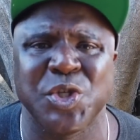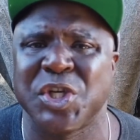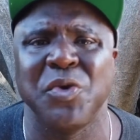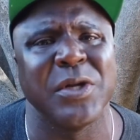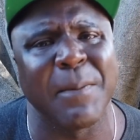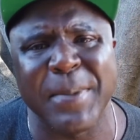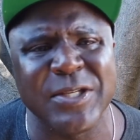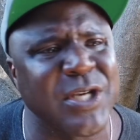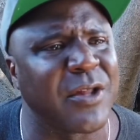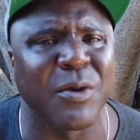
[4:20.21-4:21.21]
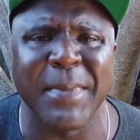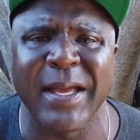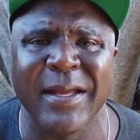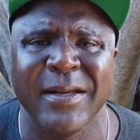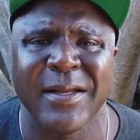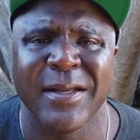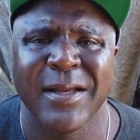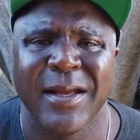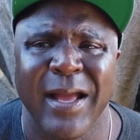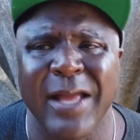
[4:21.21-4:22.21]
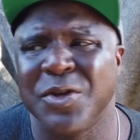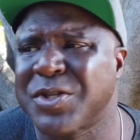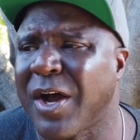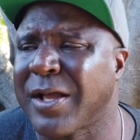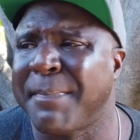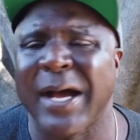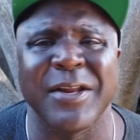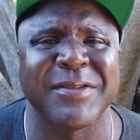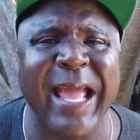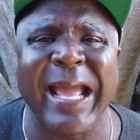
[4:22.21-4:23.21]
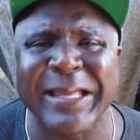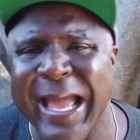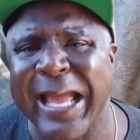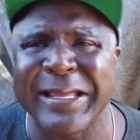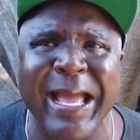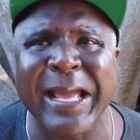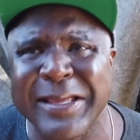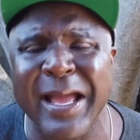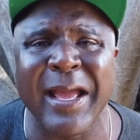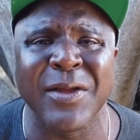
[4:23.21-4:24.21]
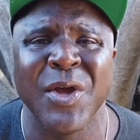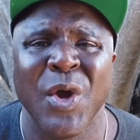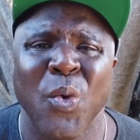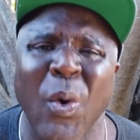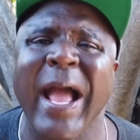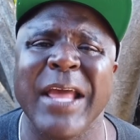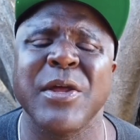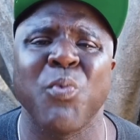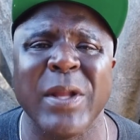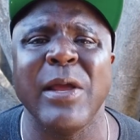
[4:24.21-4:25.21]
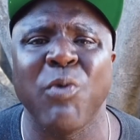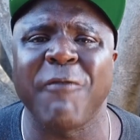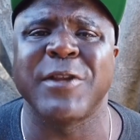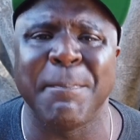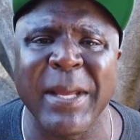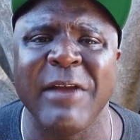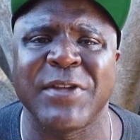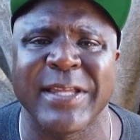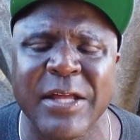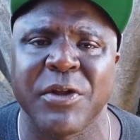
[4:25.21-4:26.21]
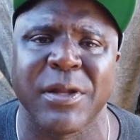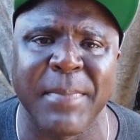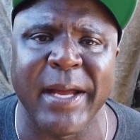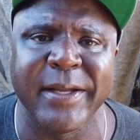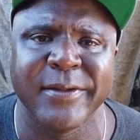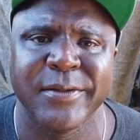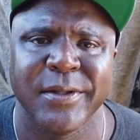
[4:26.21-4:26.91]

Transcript: You're shooting up each other, man. And you're talking about is gang, gang, gang, gang. Why is it really worth the beef to kill somebody?